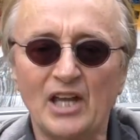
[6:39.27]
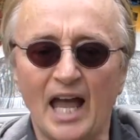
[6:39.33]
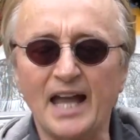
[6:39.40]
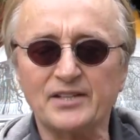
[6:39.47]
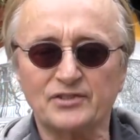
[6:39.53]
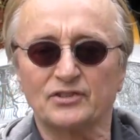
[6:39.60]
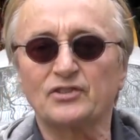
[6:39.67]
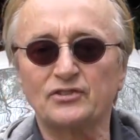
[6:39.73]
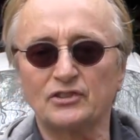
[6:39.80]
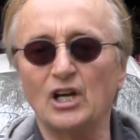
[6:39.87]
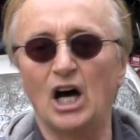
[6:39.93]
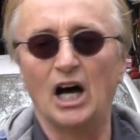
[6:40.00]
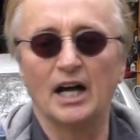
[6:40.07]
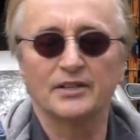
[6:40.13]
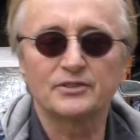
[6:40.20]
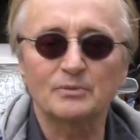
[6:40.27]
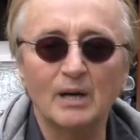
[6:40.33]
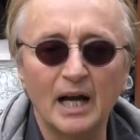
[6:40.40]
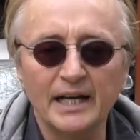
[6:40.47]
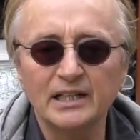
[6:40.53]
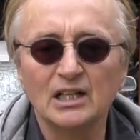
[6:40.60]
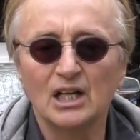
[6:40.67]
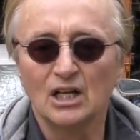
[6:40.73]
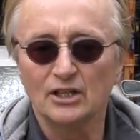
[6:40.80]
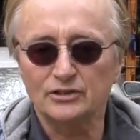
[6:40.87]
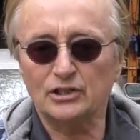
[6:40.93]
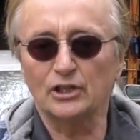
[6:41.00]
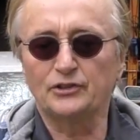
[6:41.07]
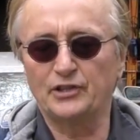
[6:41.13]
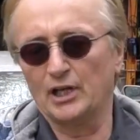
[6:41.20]
Texas does, right?
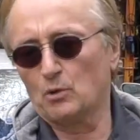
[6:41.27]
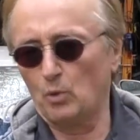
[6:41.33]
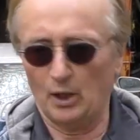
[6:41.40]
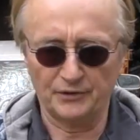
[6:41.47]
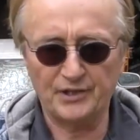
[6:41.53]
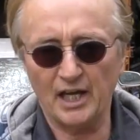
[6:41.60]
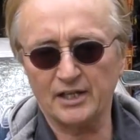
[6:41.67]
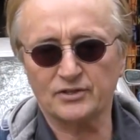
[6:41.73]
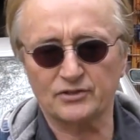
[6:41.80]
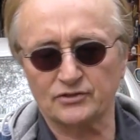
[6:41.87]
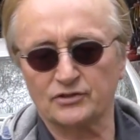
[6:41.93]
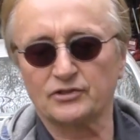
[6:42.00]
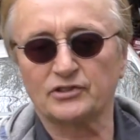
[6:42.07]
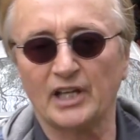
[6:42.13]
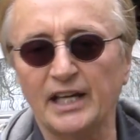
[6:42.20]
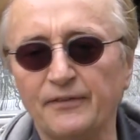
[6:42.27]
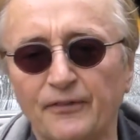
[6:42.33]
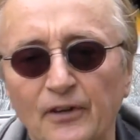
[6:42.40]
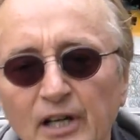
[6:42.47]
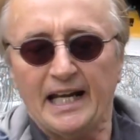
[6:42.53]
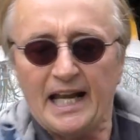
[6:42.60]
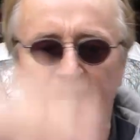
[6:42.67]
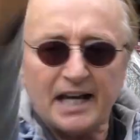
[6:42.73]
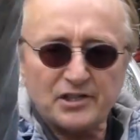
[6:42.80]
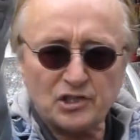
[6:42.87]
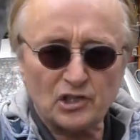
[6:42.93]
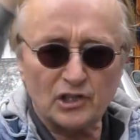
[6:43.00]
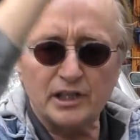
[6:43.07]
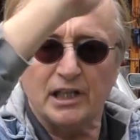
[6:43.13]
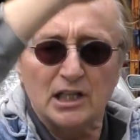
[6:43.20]
So you think, well, Texas is safer.
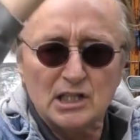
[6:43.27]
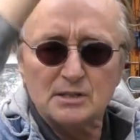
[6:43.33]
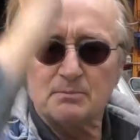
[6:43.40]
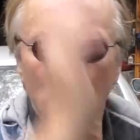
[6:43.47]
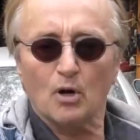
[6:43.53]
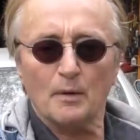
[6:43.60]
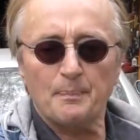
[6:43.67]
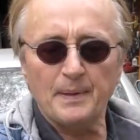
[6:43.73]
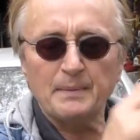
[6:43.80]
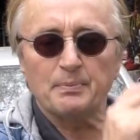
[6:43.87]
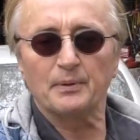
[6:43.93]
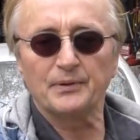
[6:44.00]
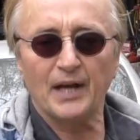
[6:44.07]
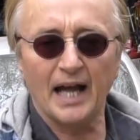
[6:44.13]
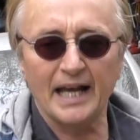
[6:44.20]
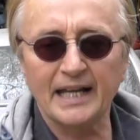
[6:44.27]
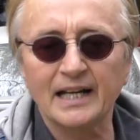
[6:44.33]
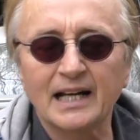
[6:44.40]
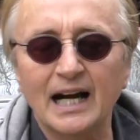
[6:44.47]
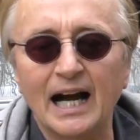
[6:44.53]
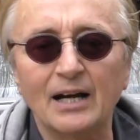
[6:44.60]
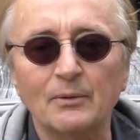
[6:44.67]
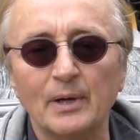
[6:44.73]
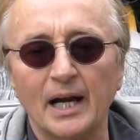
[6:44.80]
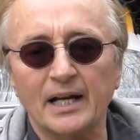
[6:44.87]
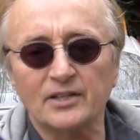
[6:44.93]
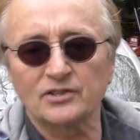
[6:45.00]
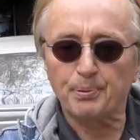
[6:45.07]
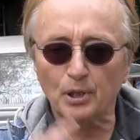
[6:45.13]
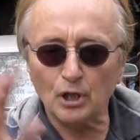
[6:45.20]
Actually, more people die in car
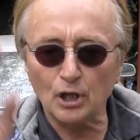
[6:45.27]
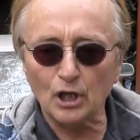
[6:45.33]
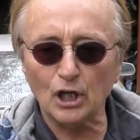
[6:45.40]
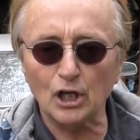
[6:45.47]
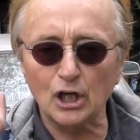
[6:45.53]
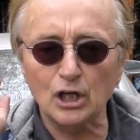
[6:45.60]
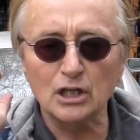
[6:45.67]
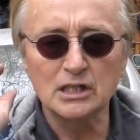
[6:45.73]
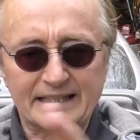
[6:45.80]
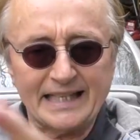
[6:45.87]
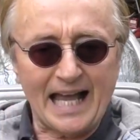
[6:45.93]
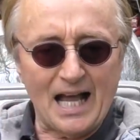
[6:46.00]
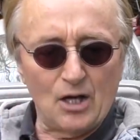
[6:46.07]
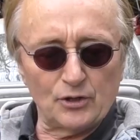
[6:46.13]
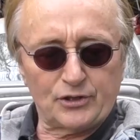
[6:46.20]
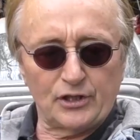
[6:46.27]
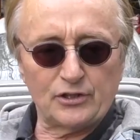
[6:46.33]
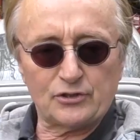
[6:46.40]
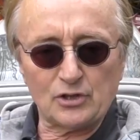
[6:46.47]
wrecks per thousand